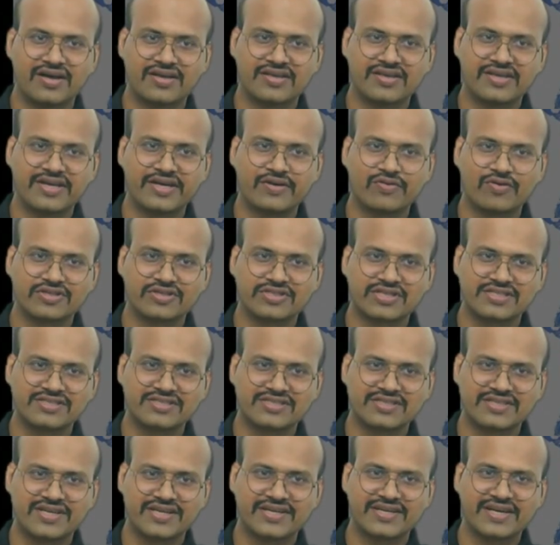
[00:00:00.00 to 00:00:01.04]
it was
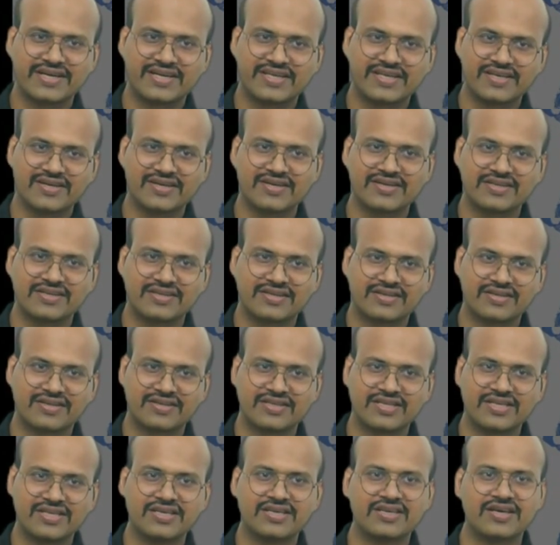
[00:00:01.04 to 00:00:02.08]
considered that here
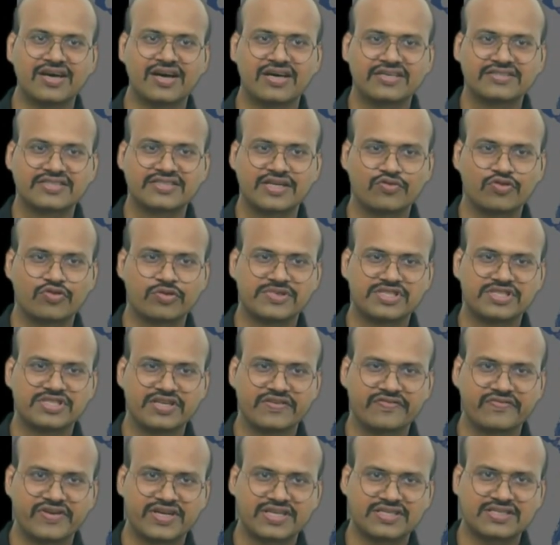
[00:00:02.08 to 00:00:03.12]
the sun would be
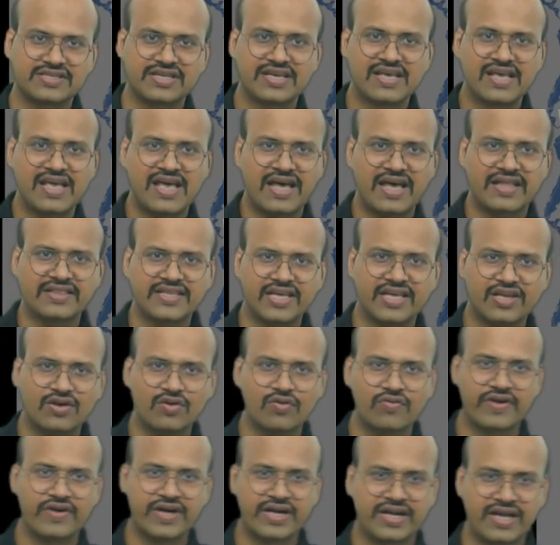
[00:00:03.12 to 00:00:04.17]
seen first, and then
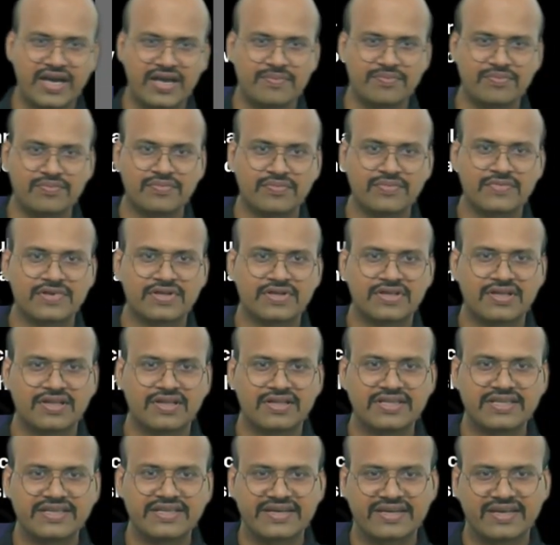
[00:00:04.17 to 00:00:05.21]
over time
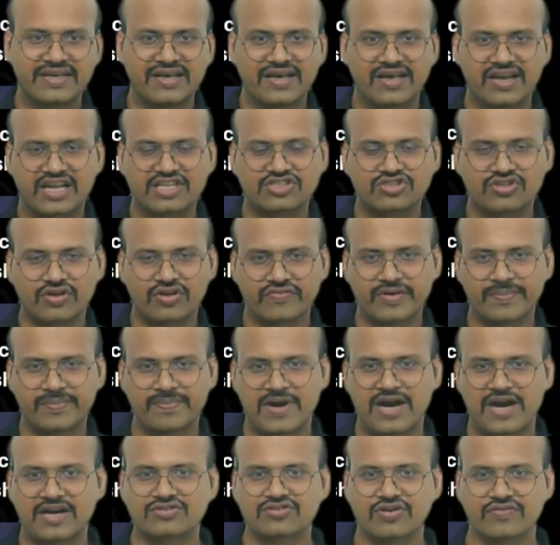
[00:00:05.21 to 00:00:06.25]
the rest of the
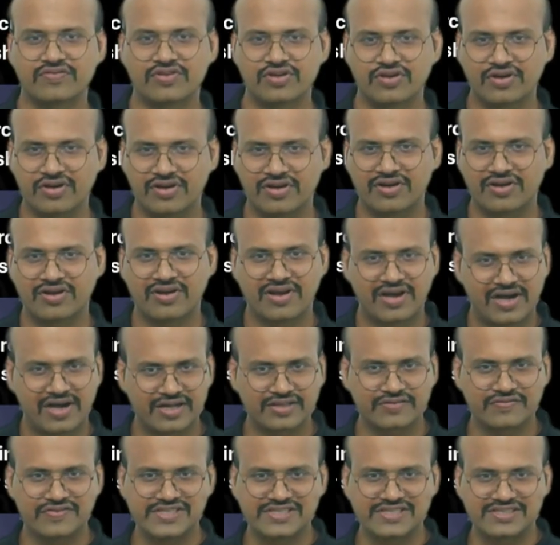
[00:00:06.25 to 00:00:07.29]
parts of the
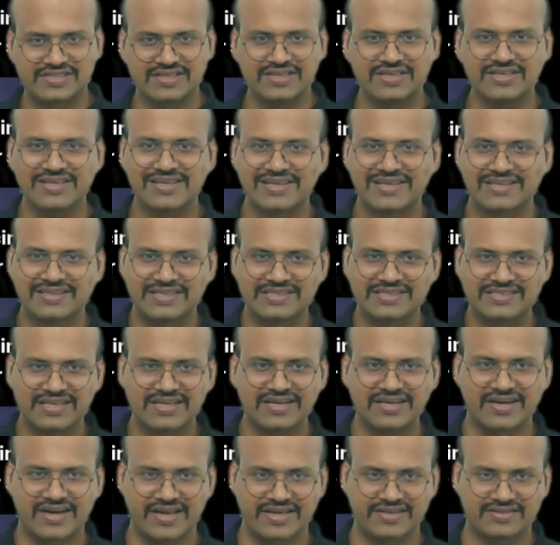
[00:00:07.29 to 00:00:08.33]
earth will see the
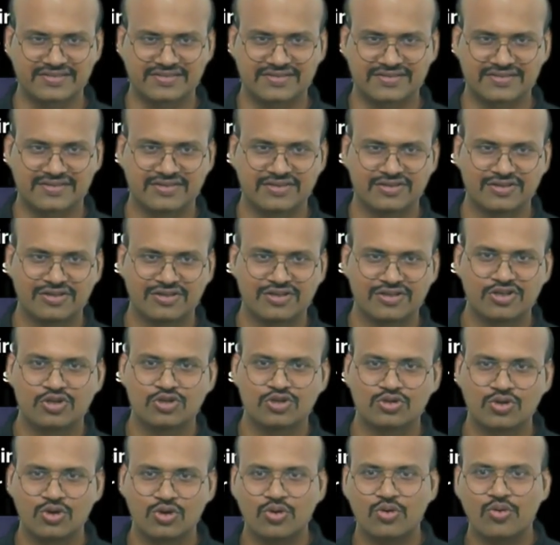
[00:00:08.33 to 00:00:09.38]
sunrise.
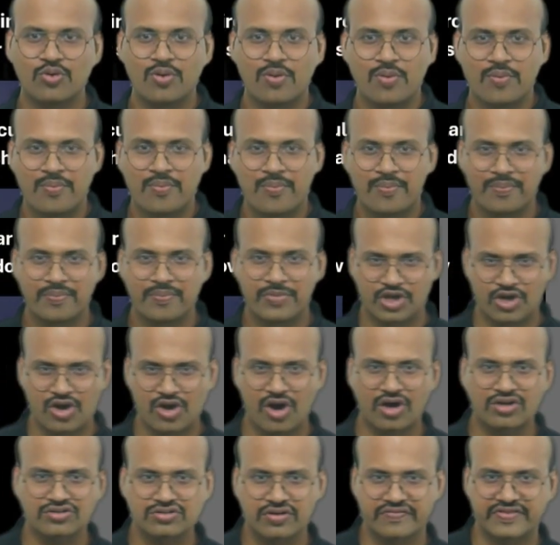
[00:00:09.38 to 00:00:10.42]
So
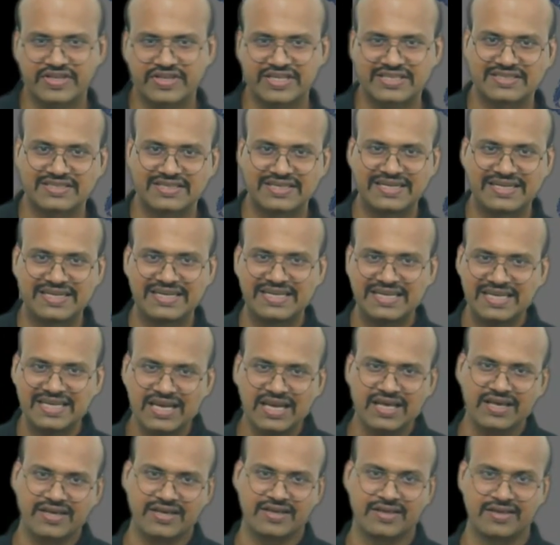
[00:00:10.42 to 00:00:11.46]
because of this
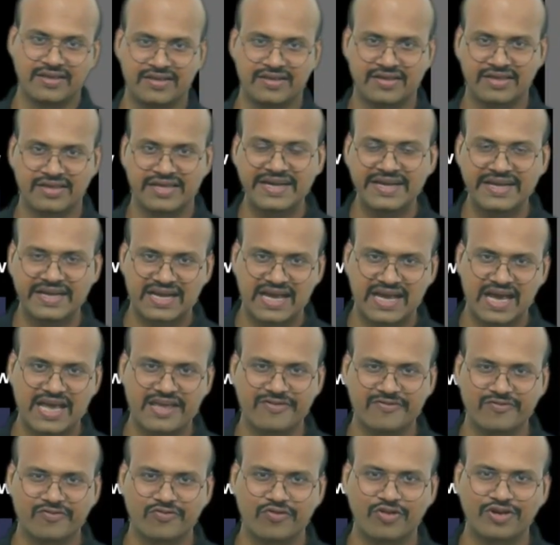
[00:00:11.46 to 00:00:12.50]
delay in
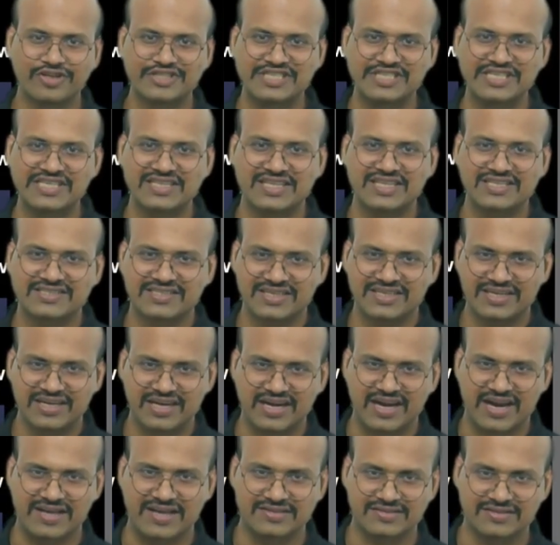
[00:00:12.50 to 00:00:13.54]
time for seeing the
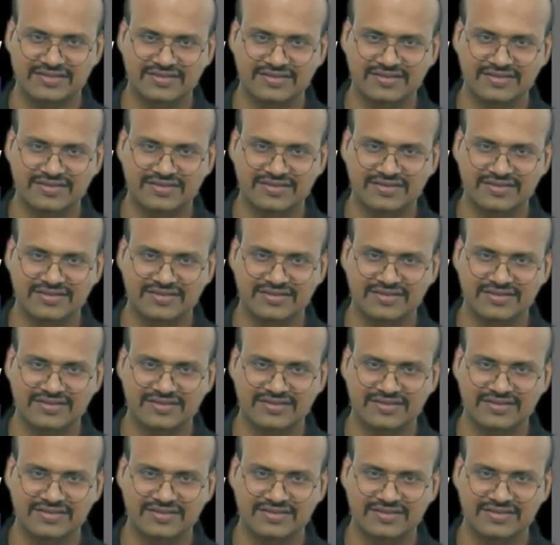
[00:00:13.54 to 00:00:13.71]
sunrise,